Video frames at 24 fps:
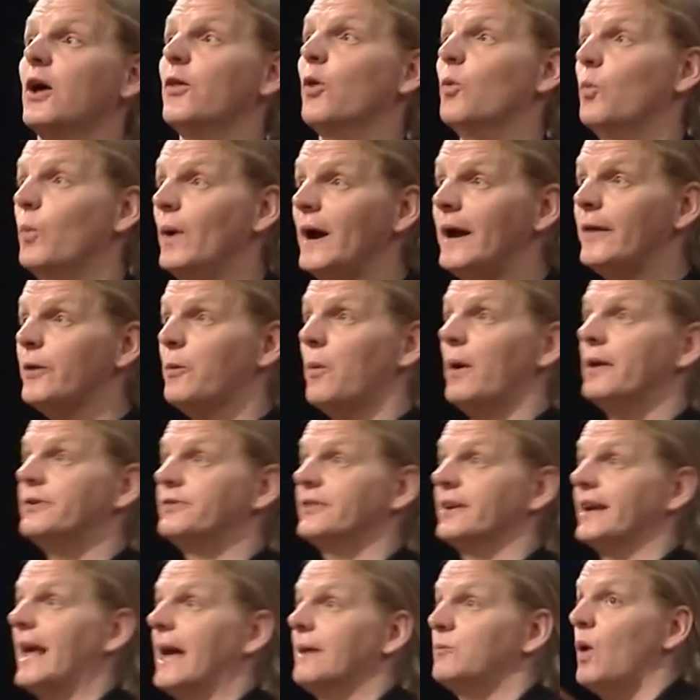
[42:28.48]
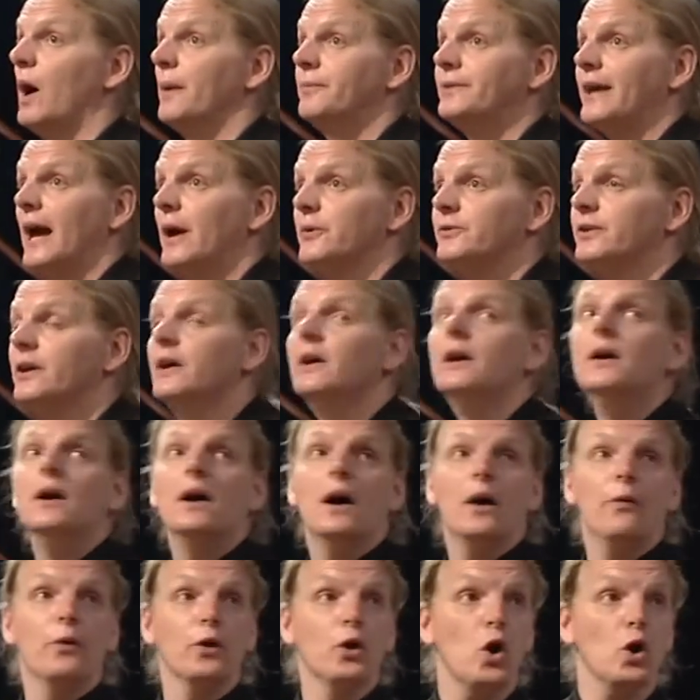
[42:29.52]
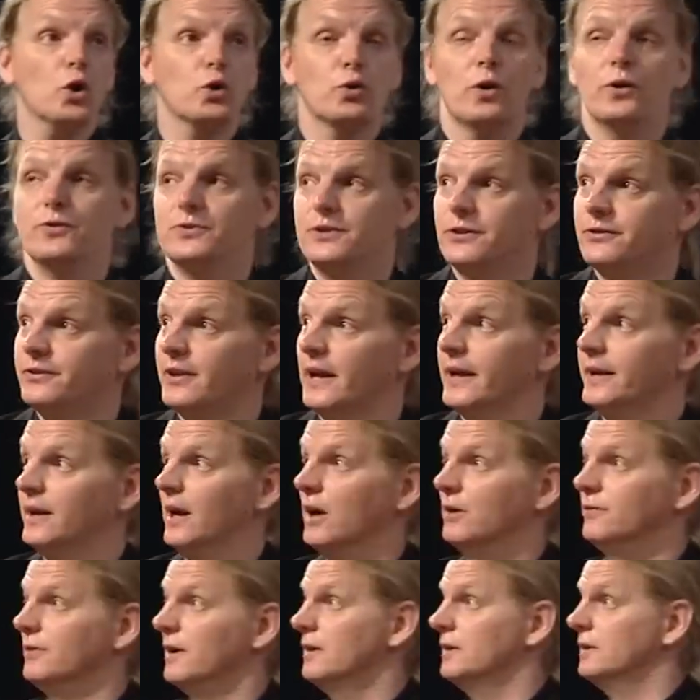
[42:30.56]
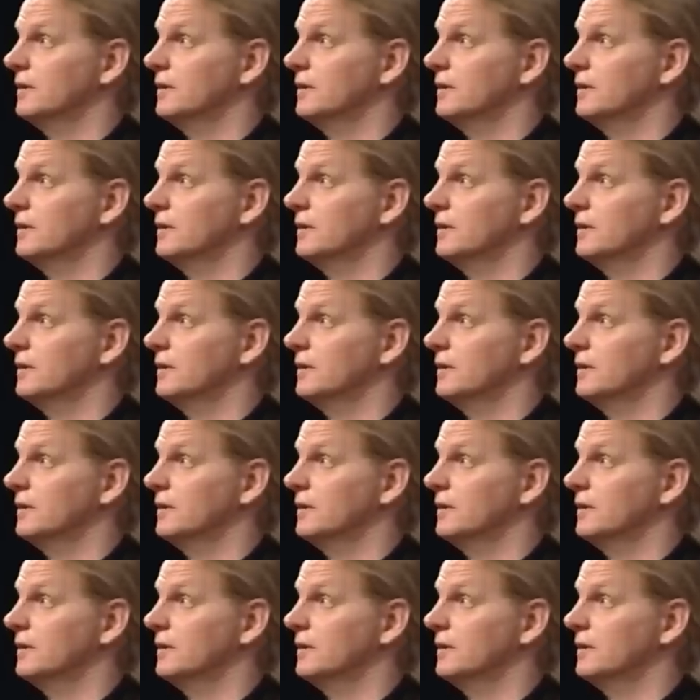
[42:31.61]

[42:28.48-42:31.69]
are that we're the ones that get wiped out, and the cockroaches take over.